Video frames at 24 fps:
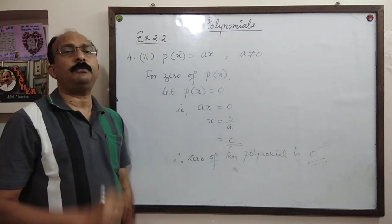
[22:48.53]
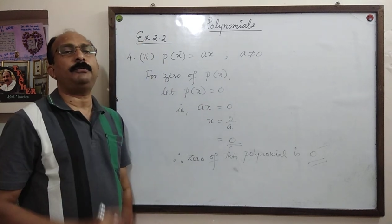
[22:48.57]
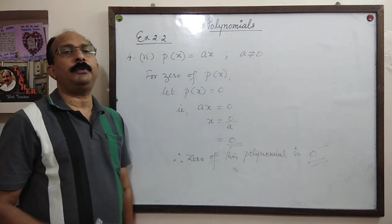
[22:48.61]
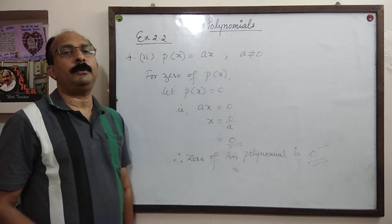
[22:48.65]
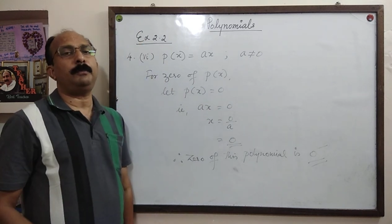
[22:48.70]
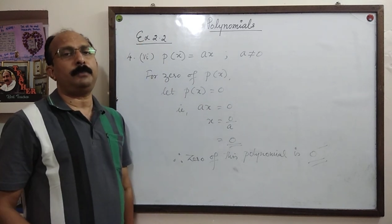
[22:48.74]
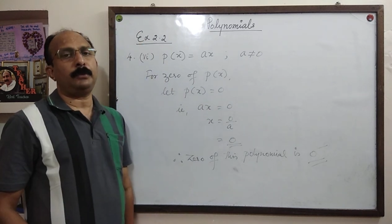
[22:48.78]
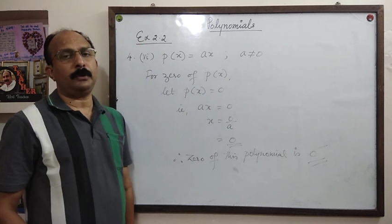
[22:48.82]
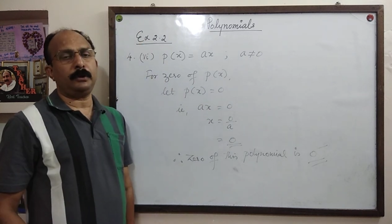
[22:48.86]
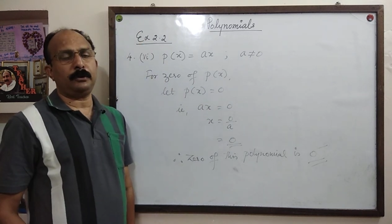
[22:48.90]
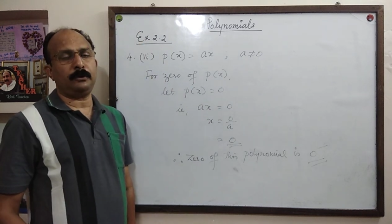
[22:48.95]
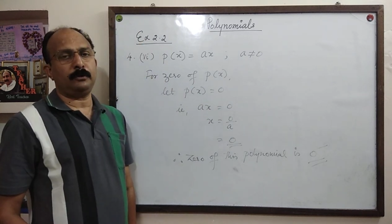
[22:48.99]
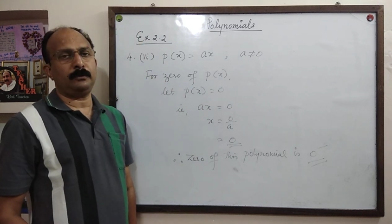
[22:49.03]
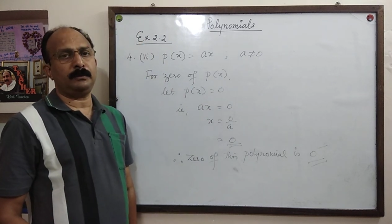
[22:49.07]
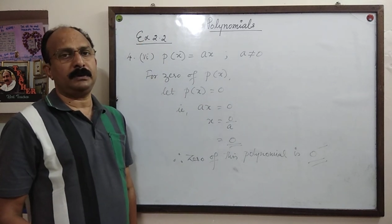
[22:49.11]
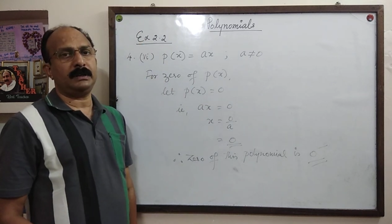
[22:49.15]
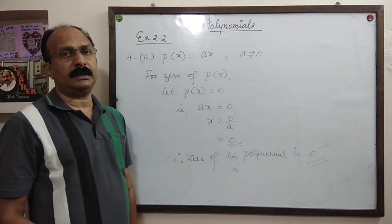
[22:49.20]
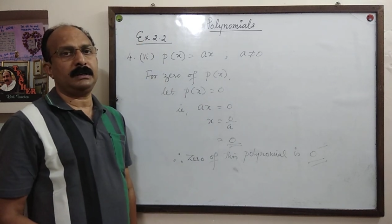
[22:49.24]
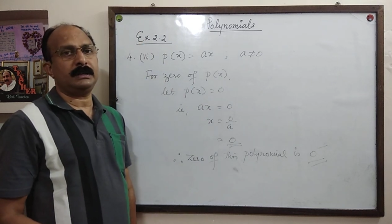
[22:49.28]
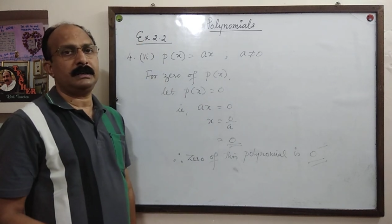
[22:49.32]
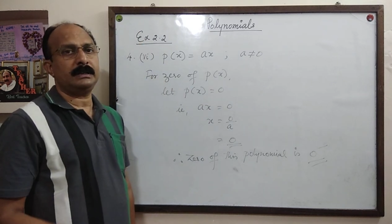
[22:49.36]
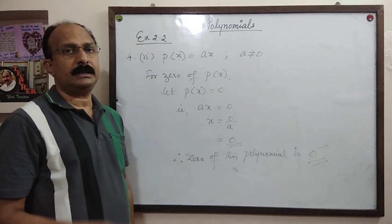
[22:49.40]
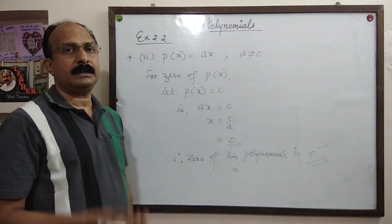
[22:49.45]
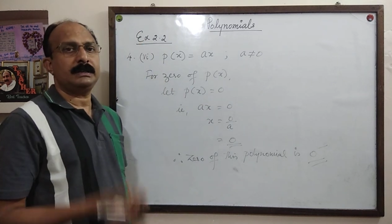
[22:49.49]
a
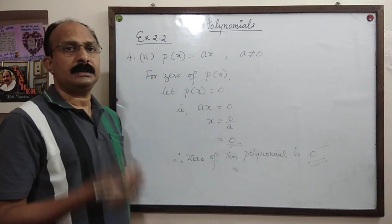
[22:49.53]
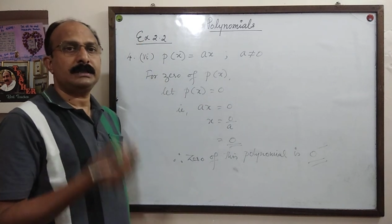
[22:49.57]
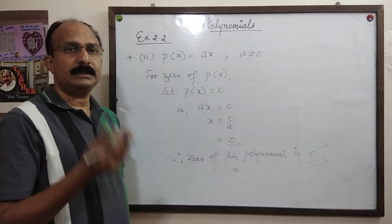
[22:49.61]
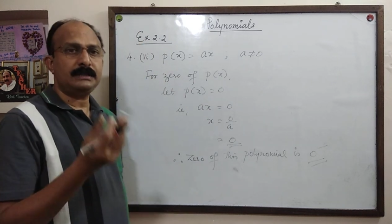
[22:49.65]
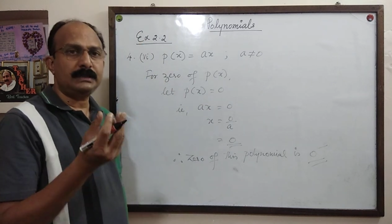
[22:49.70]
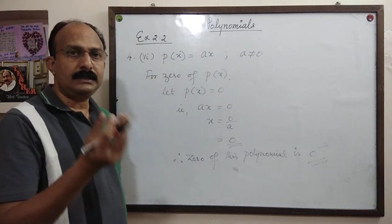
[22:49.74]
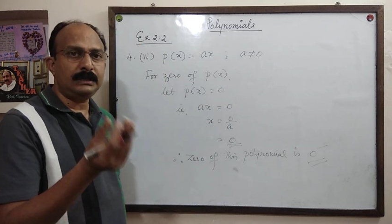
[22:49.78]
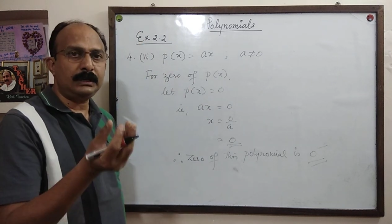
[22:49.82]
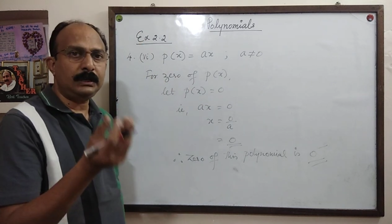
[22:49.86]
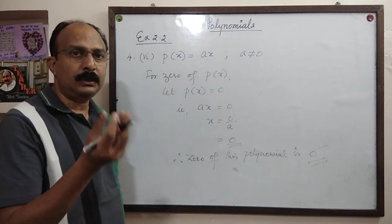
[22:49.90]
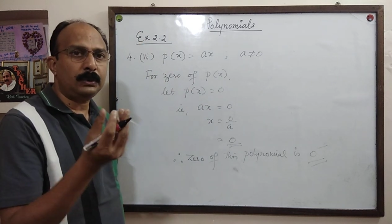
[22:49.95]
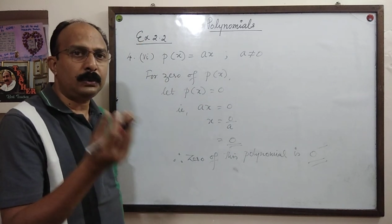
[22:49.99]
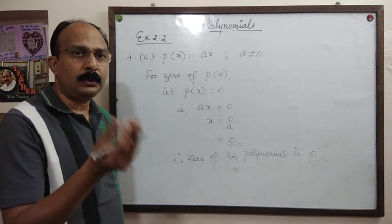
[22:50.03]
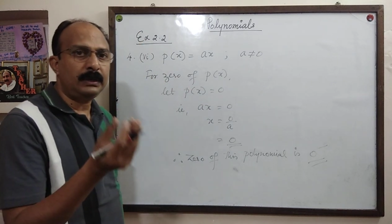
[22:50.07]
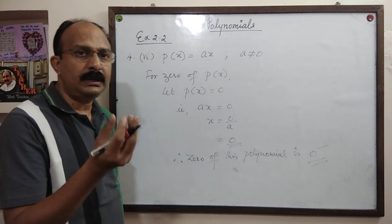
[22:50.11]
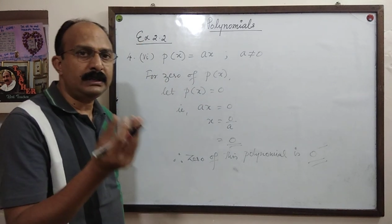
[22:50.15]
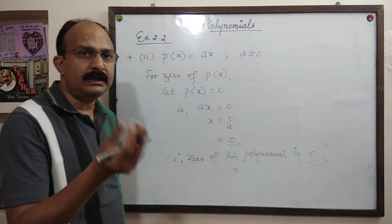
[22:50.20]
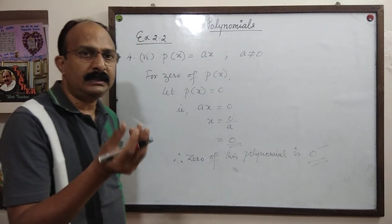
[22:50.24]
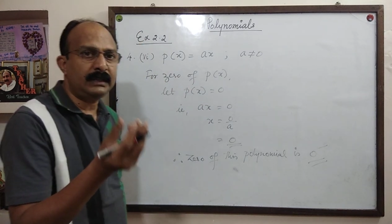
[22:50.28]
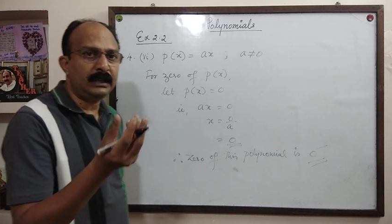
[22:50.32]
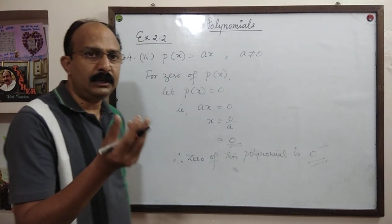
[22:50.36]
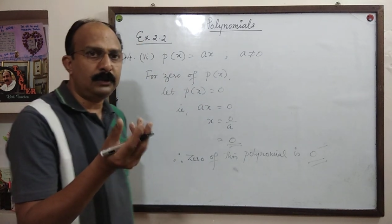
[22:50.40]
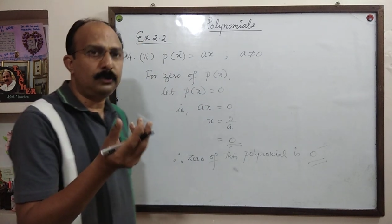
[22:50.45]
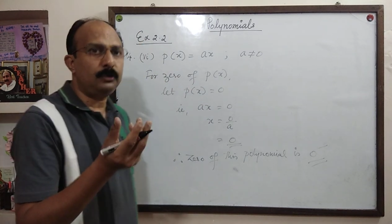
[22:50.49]
polynomial. 0 is
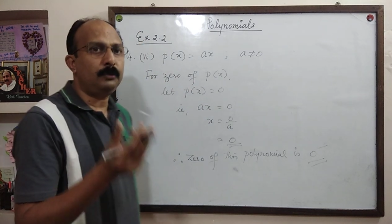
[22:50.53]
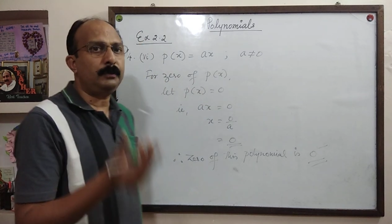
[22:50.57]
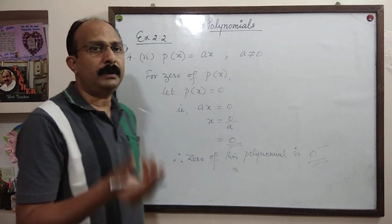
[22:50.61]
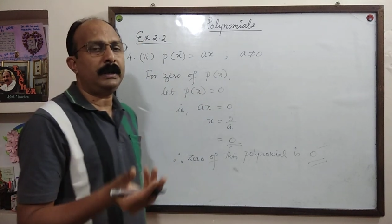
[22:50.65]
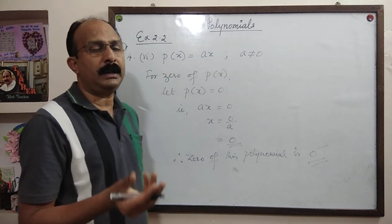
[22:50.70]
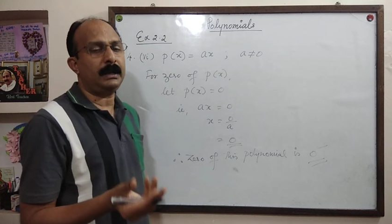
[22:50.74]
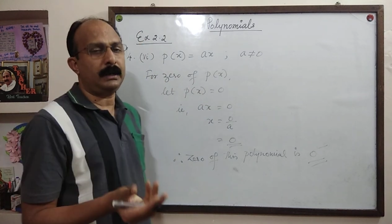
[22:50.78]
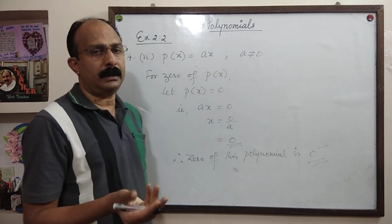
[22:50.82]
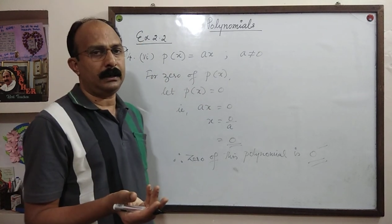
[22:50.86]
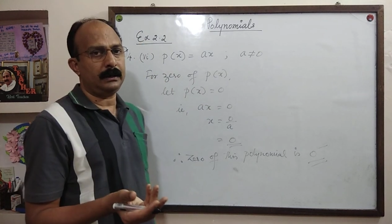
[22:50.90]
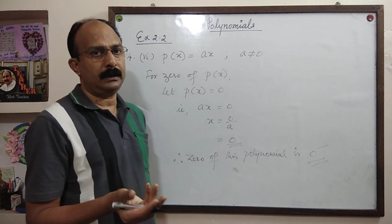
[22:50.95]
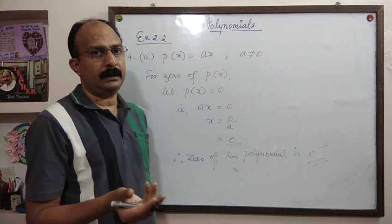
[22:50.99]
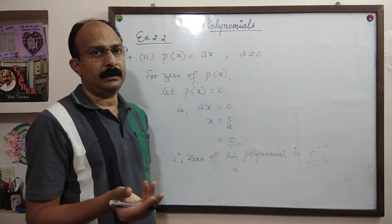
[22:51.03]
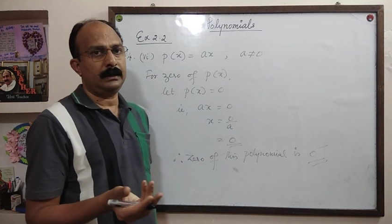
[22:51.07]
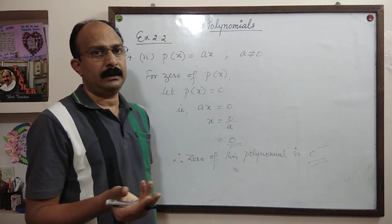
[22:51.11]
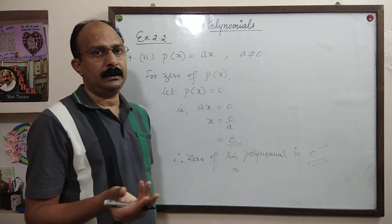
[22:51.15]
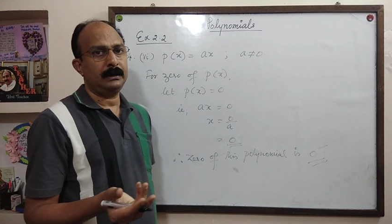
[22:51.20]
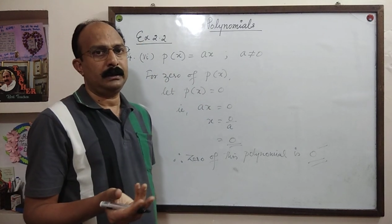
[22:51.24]
a numeral.